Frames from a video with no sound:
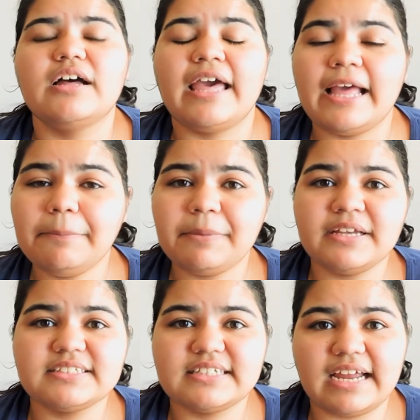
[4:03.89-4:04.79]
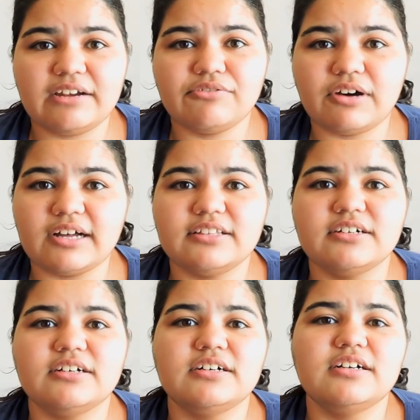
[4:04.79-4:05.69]
help his
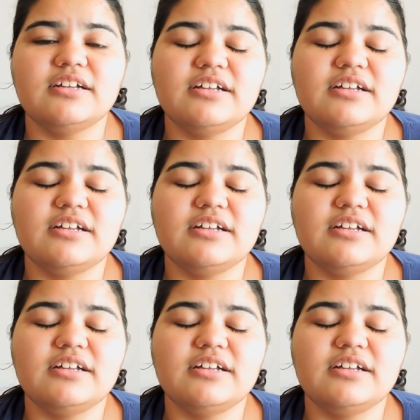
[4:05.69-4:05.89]
grandfather